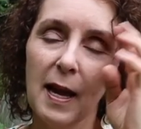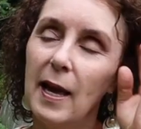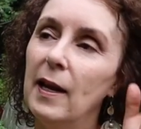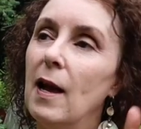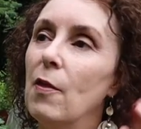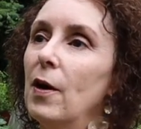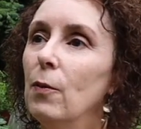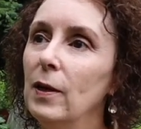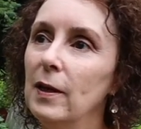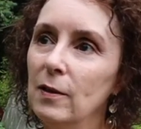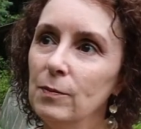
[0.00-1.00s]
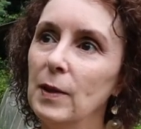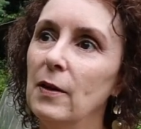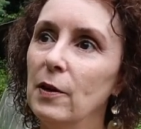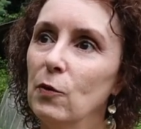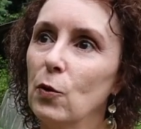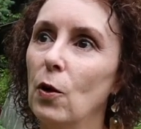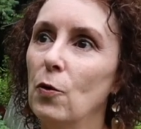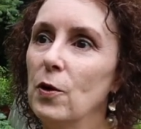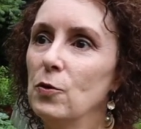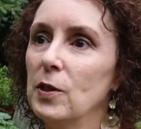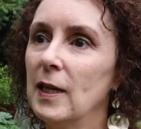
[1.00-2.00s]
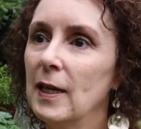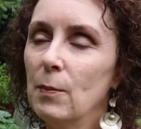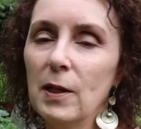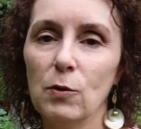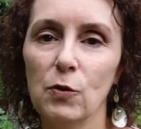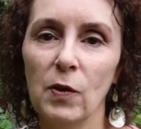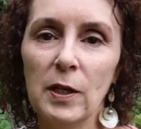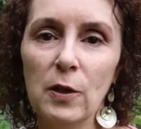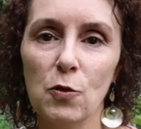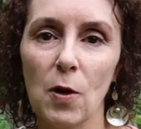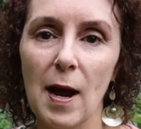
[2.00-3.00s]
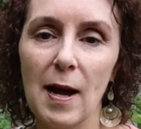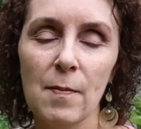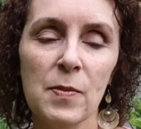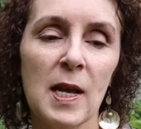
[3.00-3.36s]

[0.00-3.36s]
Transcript: and I thought, well, I'll never grow those again, but it was fun to try.